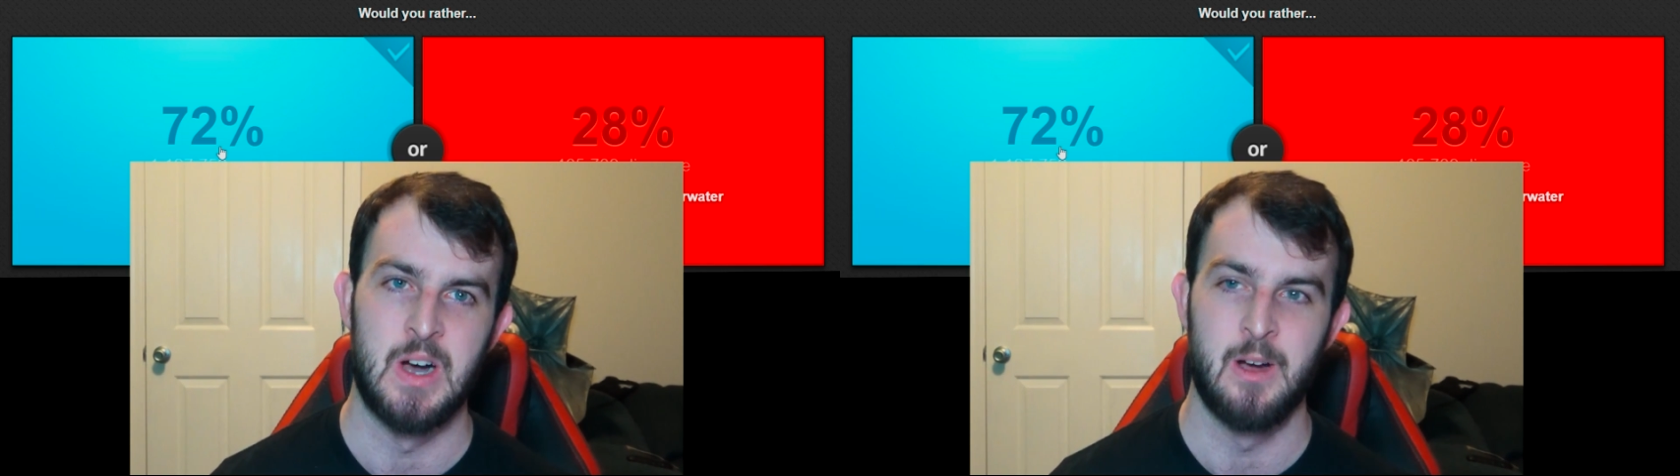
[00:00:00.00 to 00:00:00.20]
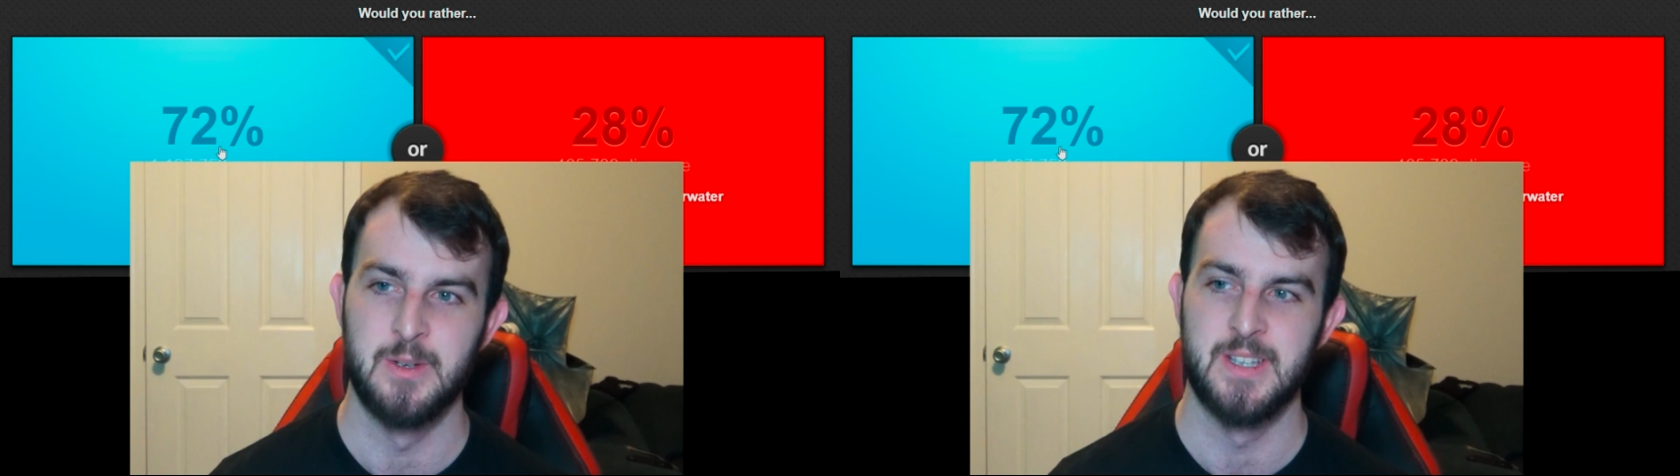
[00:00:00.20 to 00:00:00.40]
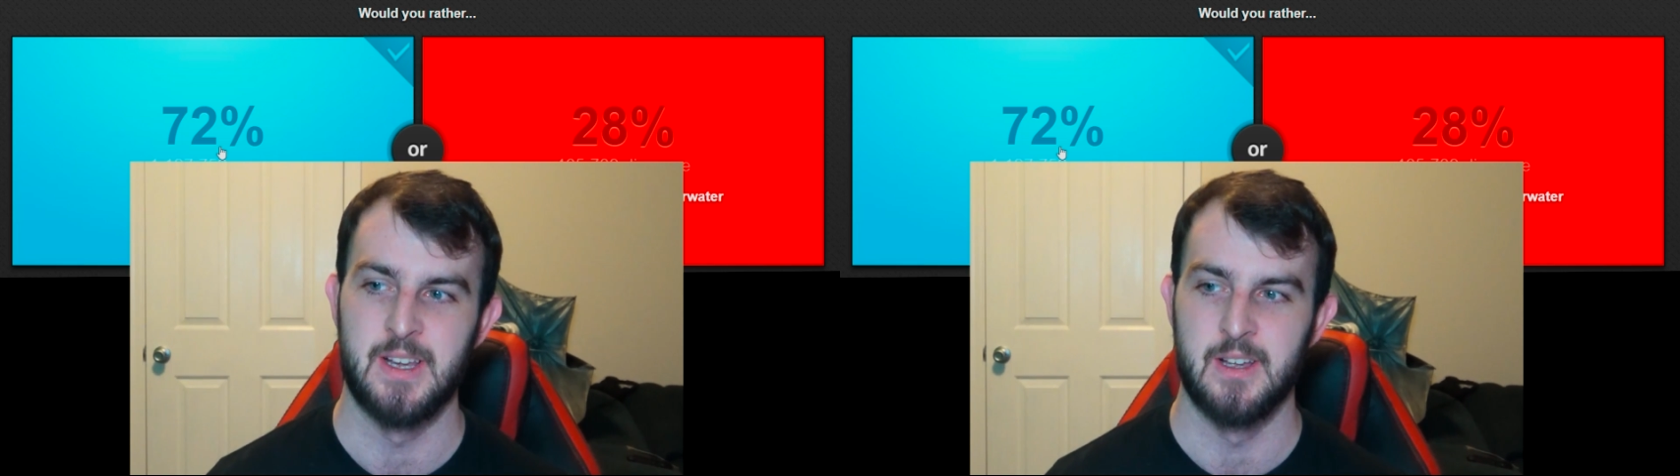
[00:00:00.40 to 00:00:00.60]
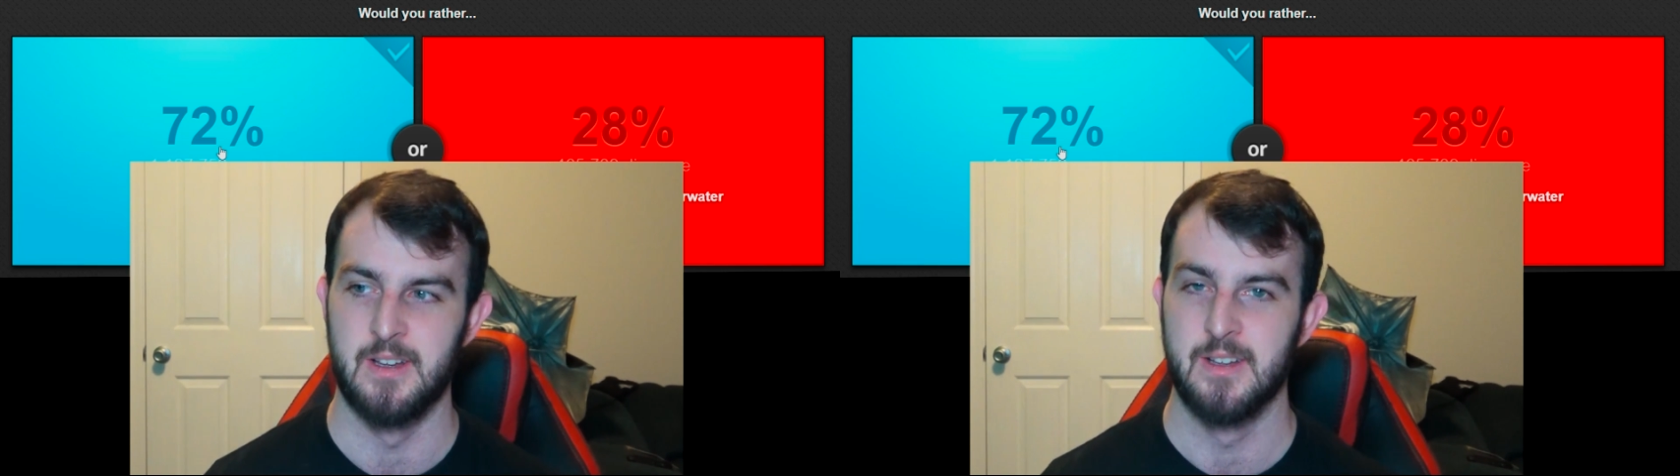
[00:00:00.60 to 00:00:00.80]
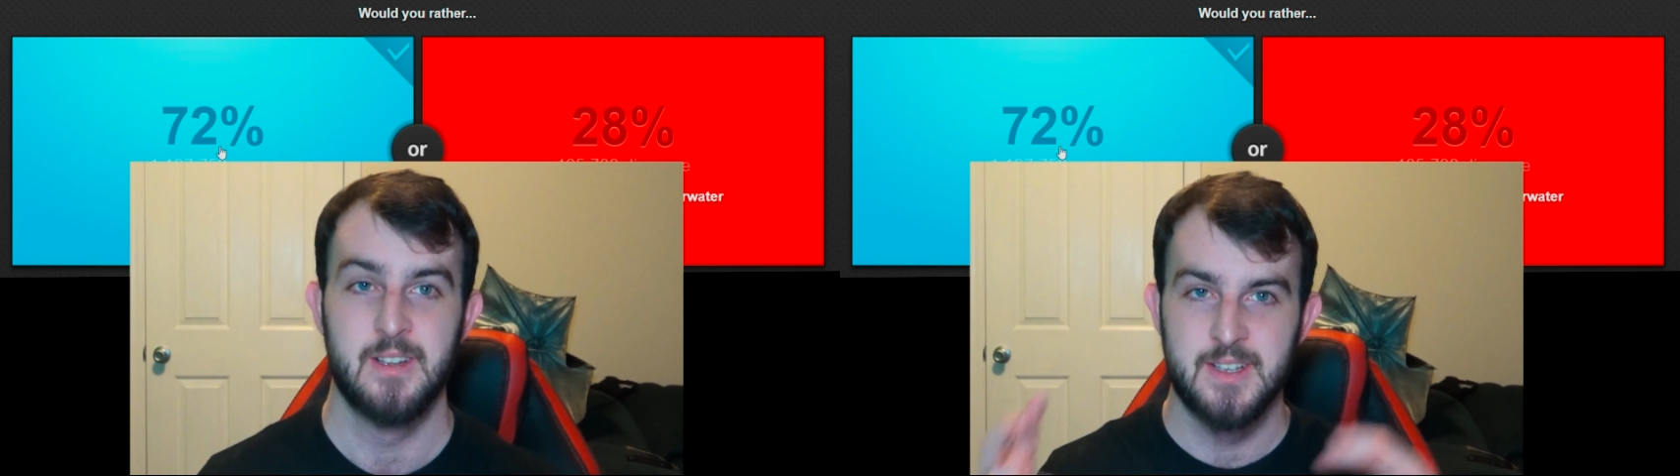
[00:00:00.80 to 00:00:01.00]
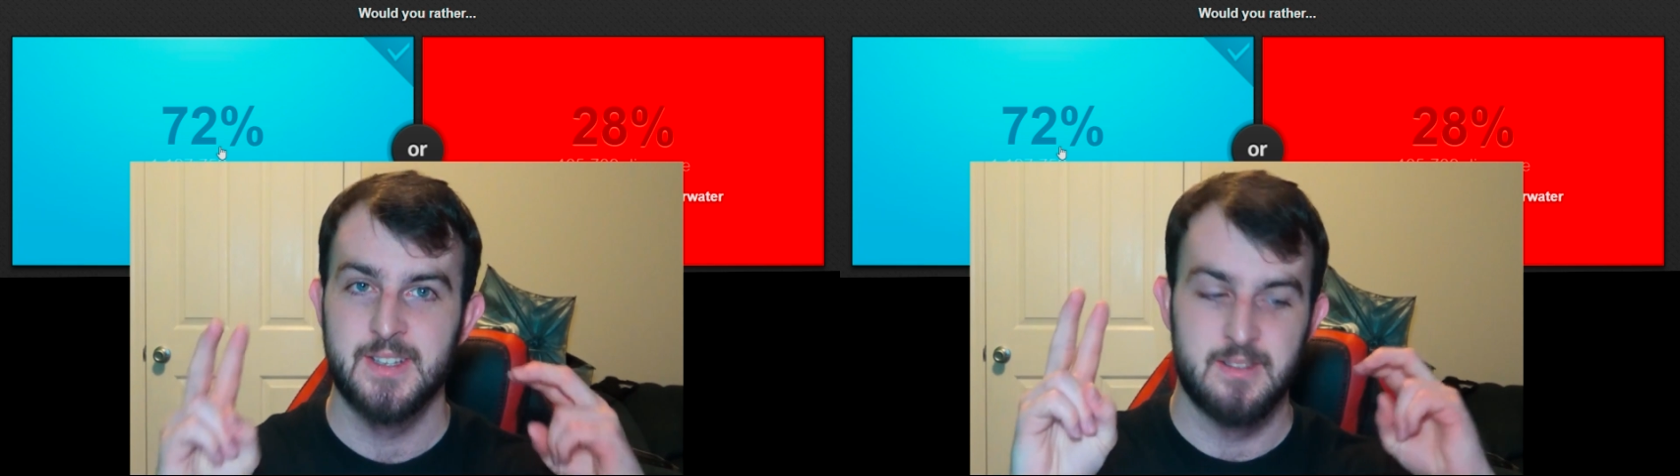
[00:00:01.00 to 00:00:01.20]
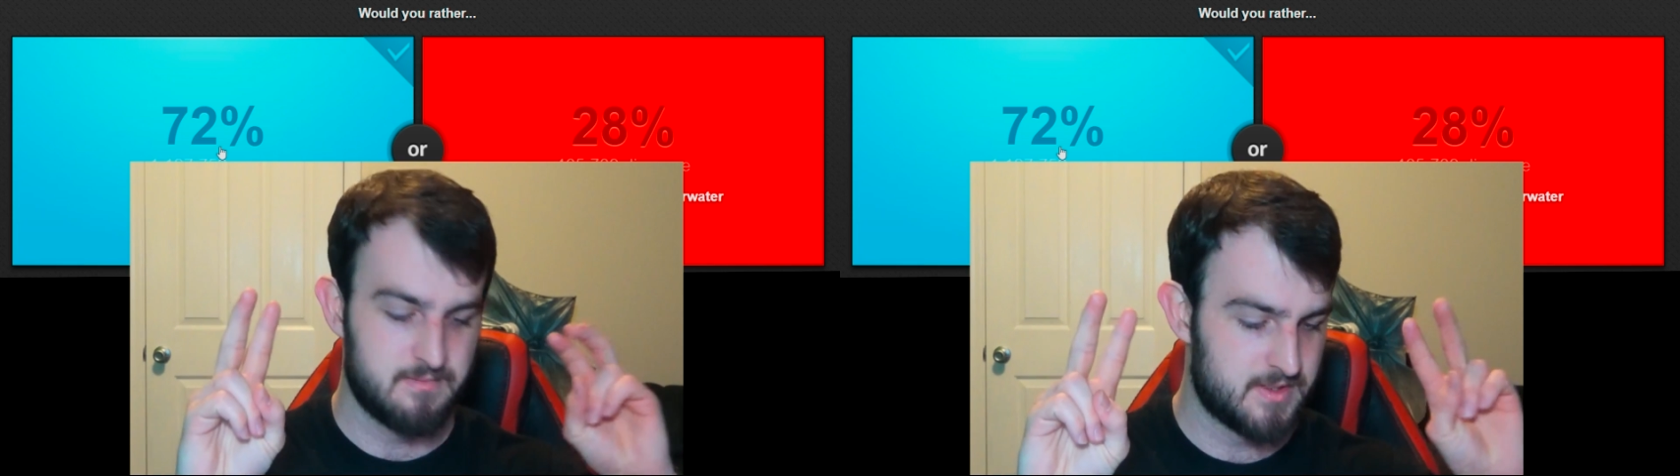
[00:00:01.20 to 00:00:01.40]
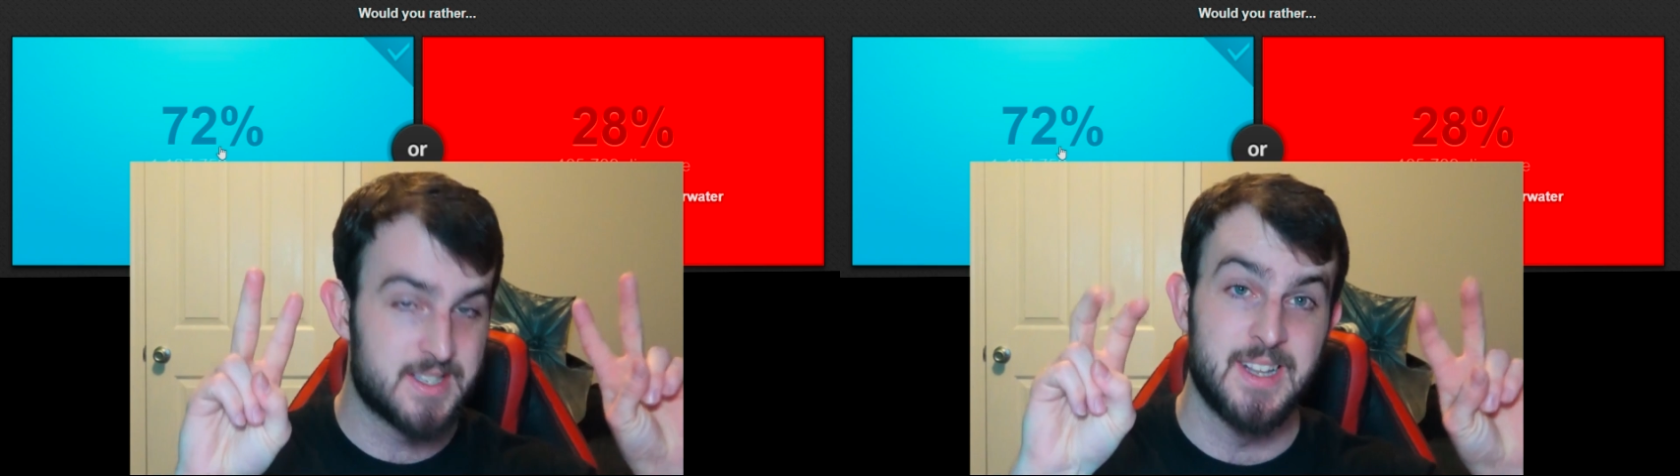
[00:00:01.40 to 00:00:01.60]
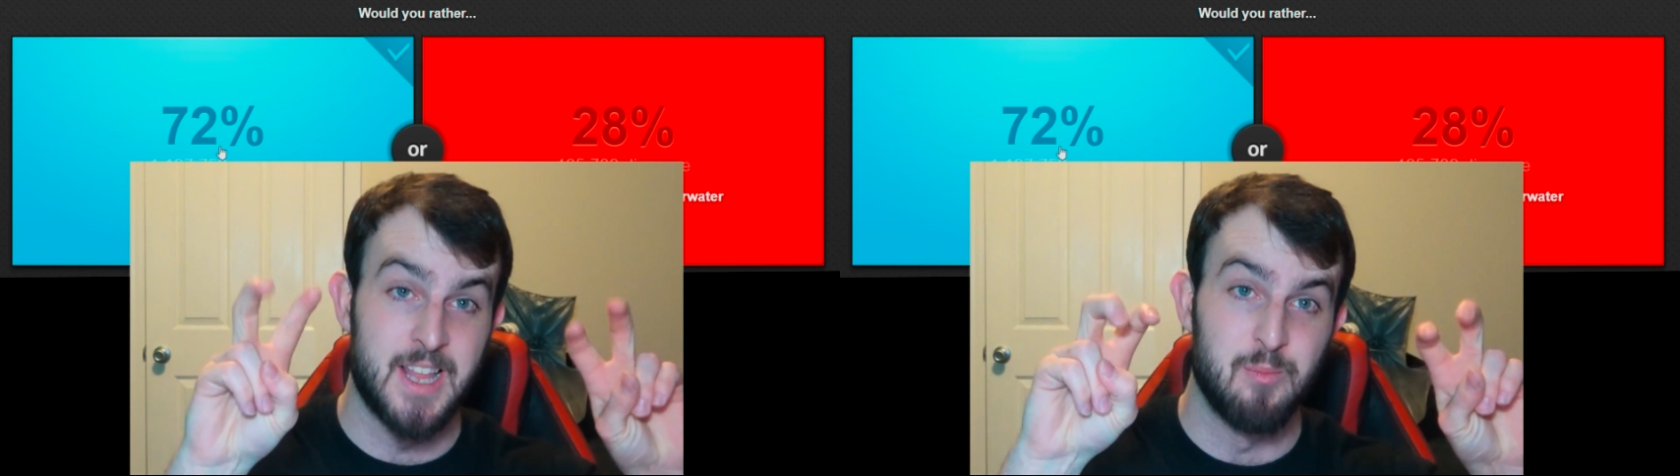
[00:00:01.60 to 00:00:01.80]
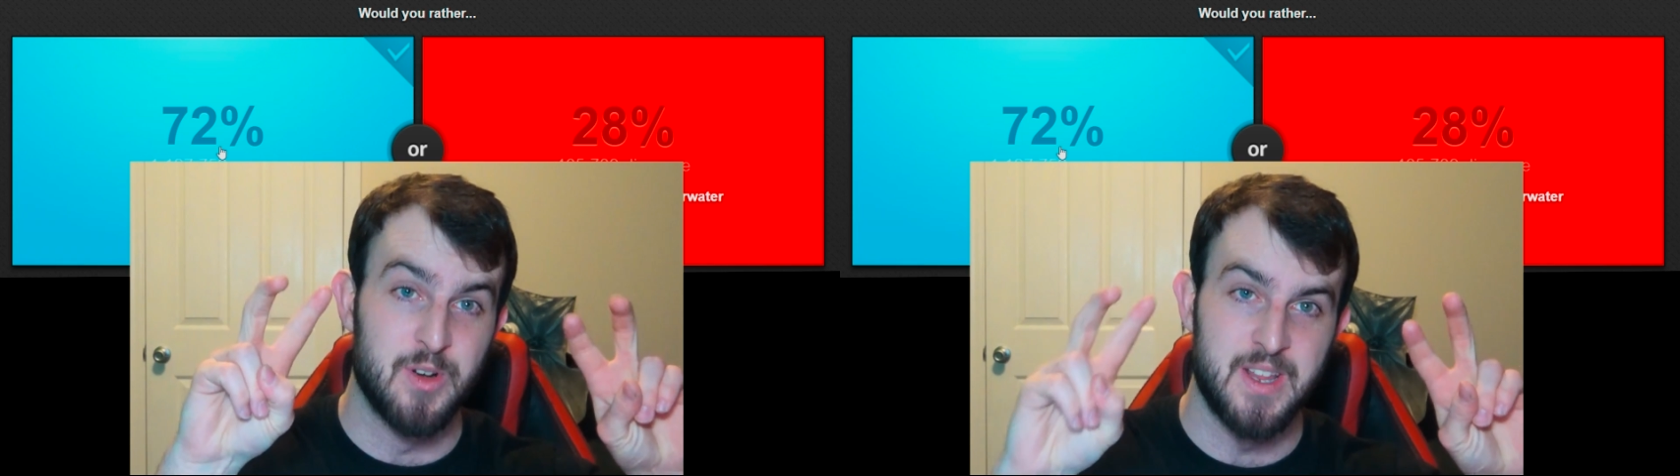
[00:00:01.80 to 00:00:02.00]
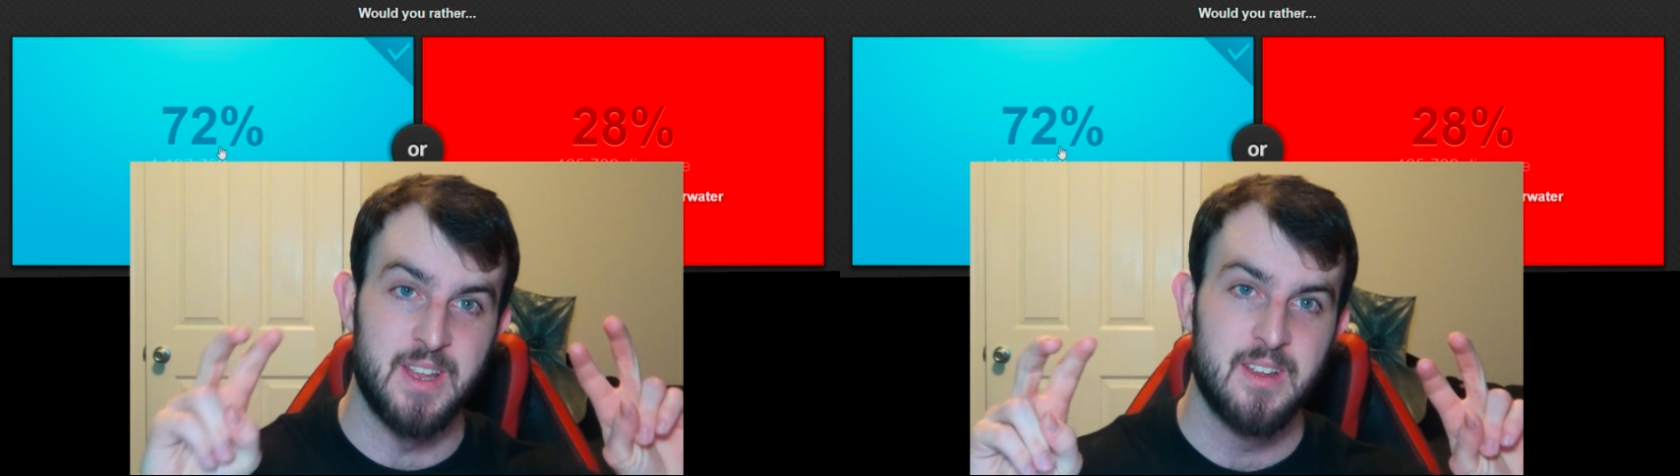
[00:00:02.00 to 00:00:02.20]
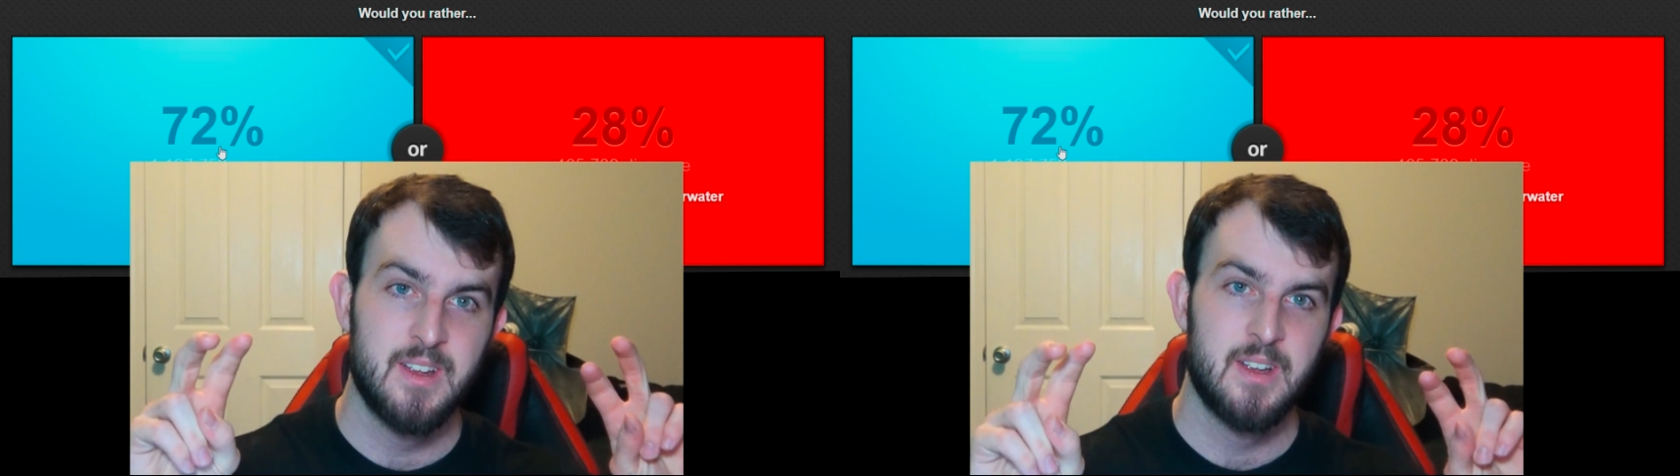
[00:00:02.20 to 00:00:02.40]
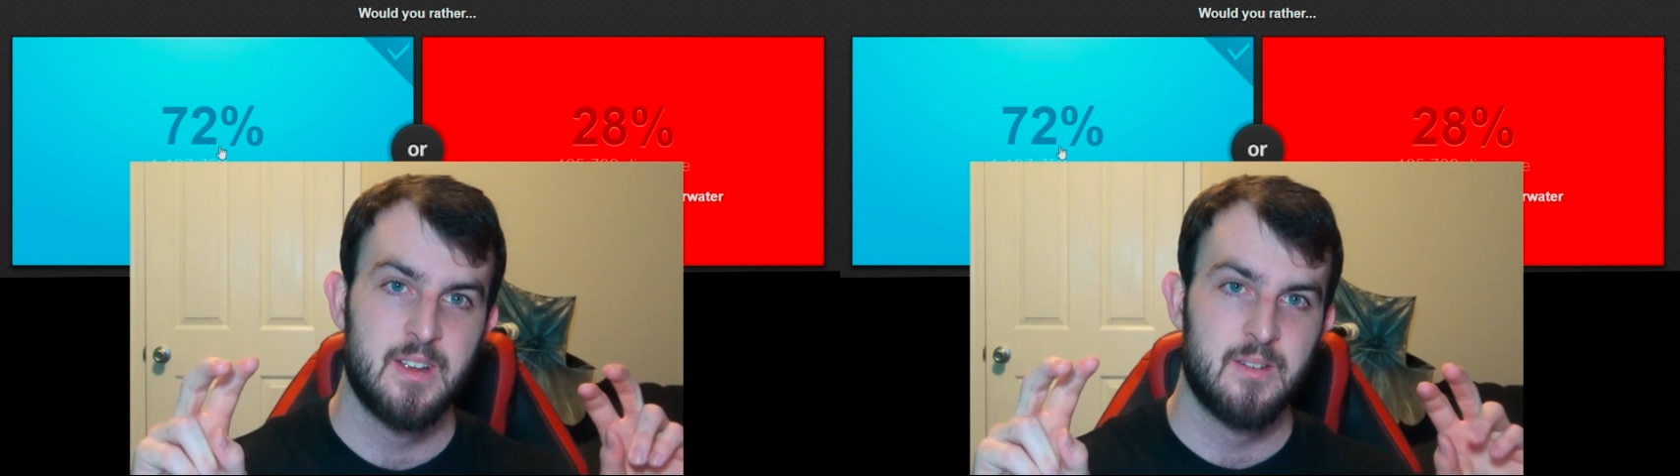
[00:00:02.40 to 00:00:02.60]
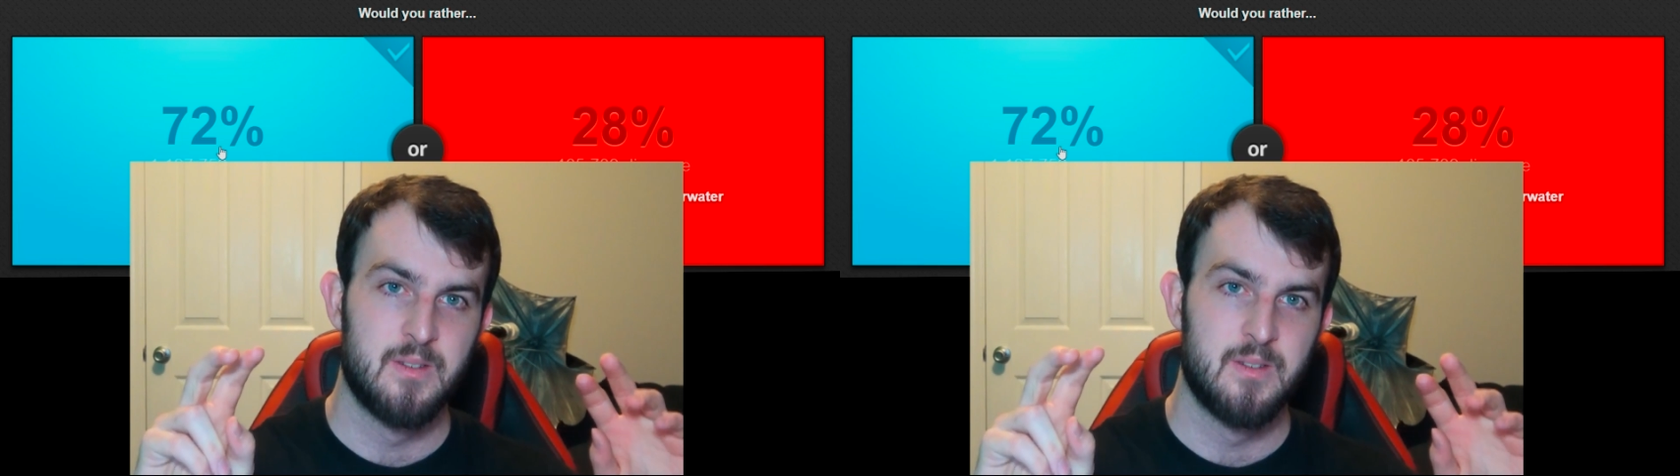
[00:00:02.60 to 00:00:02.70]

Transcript: you know, I was like a celebrity,